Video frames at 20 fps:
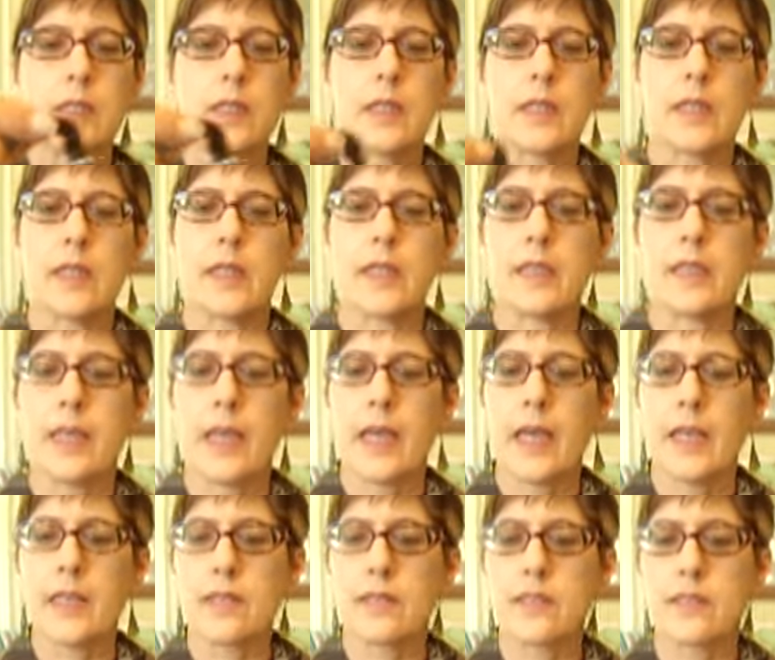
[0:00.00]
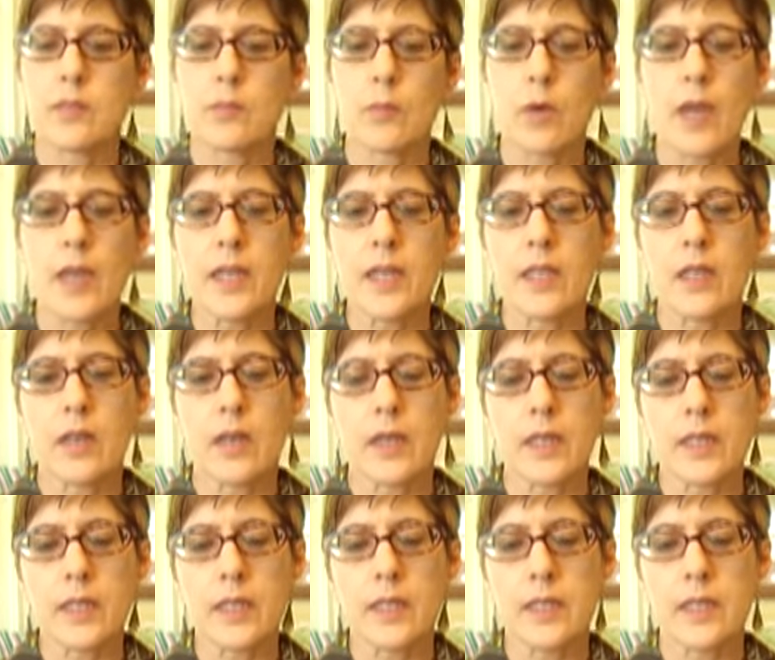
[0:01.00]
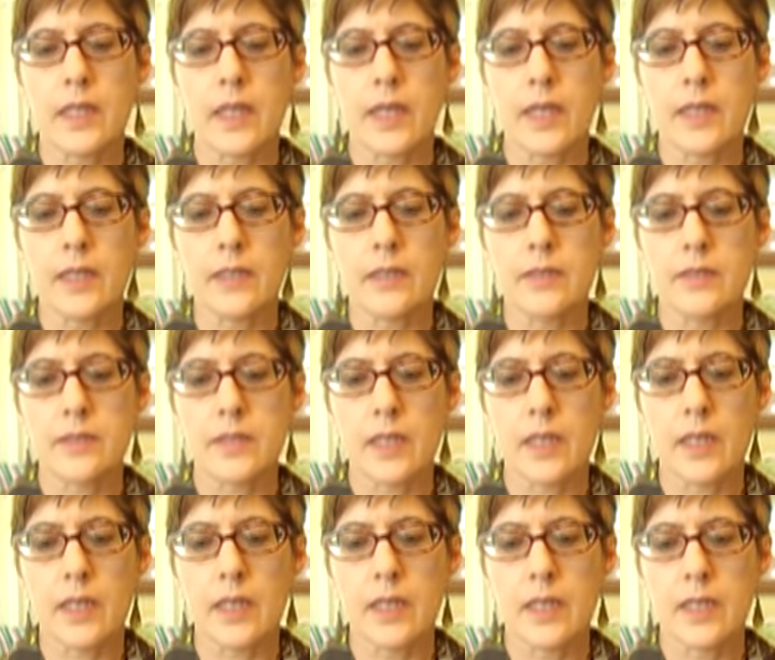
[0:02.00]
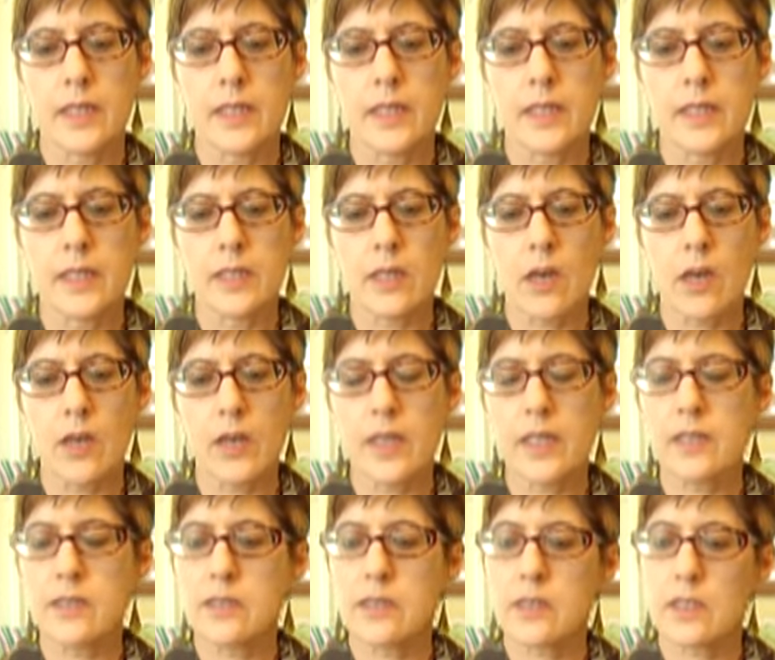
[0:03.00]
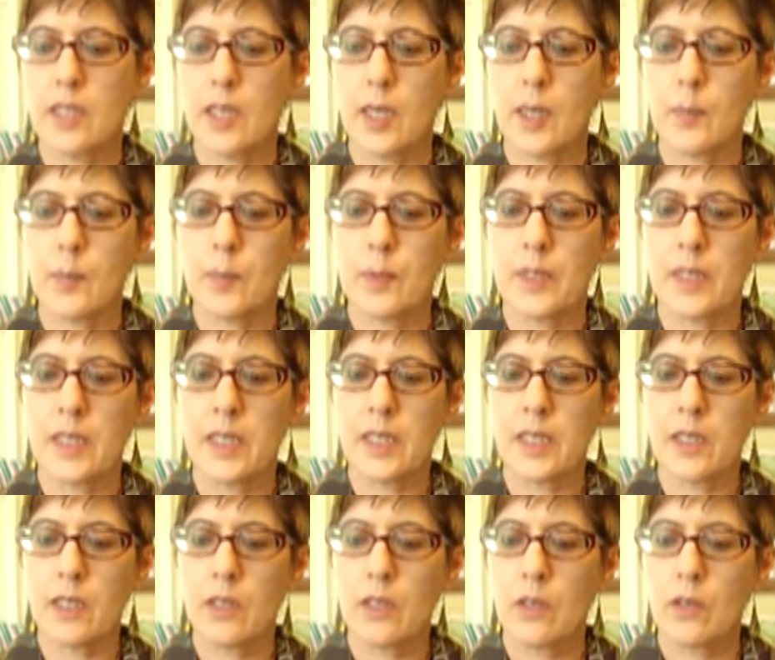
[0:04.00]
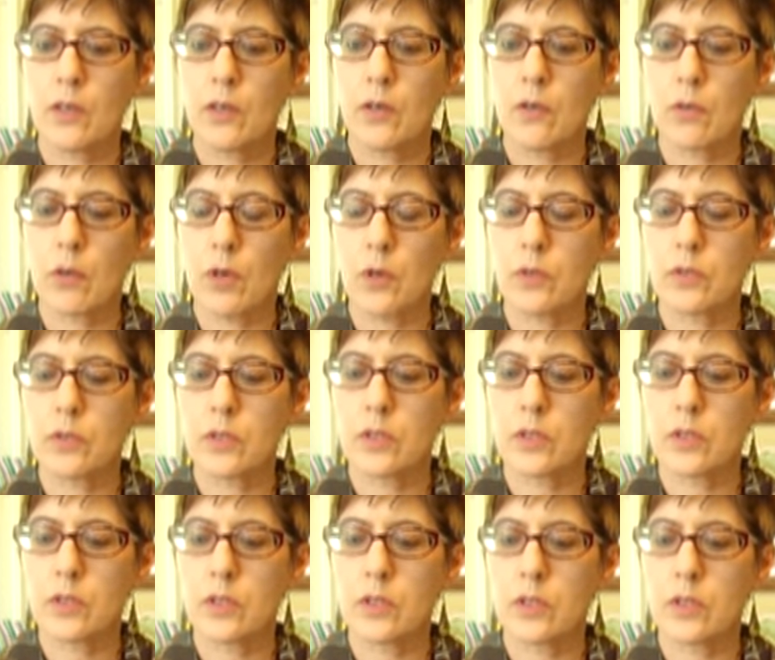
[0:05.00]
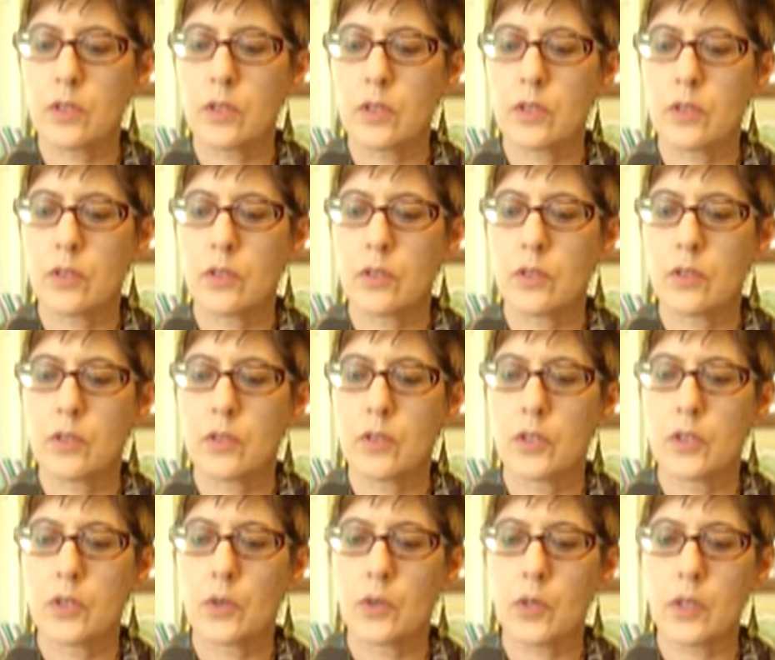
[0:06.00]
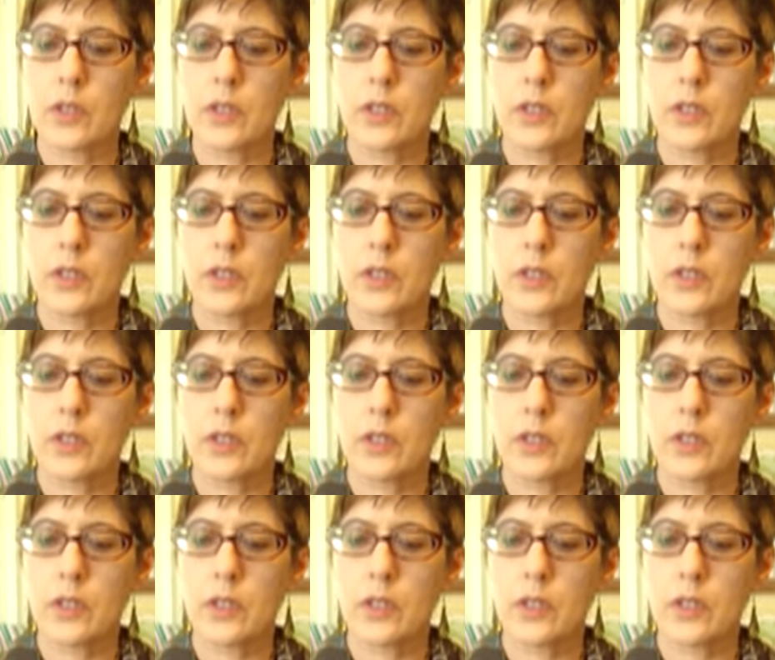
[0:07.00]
and it has some writing on it. It has uh, NRS and Company, Groton, New York.